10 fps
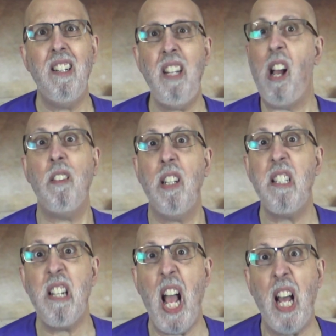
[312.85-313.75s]
No,
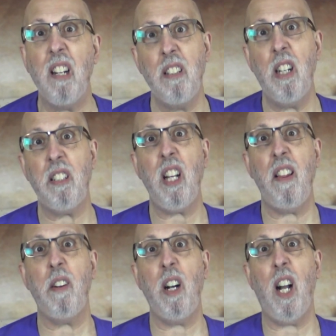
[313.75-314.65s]
it's not. I'll tell you
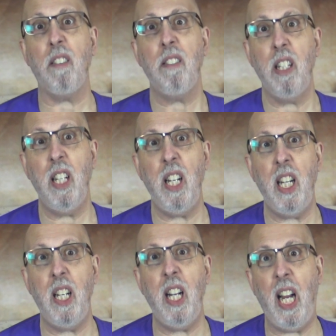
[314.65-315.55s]
that right off. It,
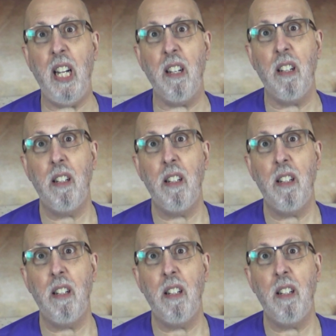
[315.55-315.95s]
it ain't.